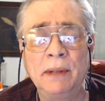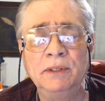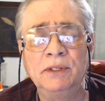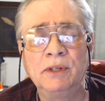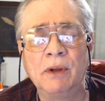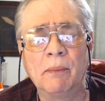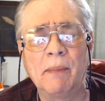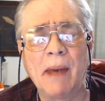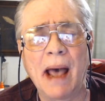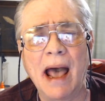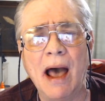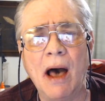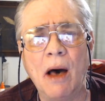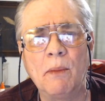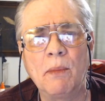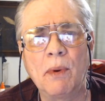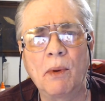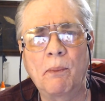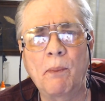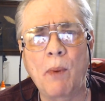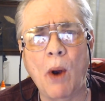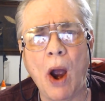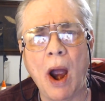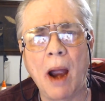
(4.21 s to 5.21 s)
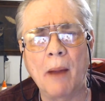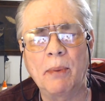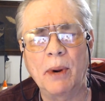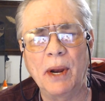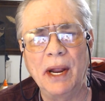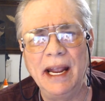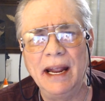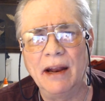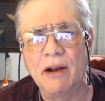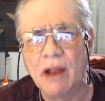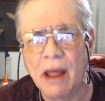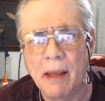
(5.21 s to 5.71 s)
my humble property
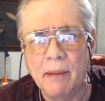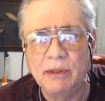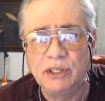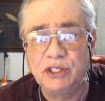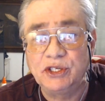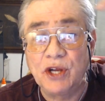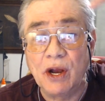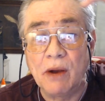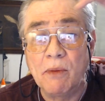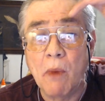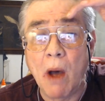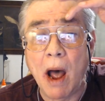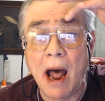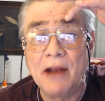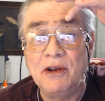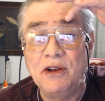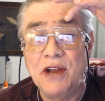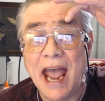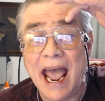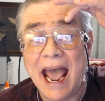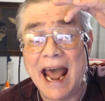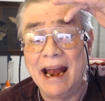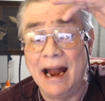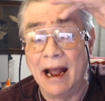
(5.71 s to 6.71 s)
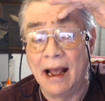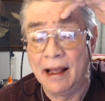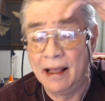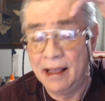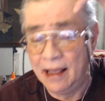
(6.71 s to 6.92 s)
in Livingston, Montana.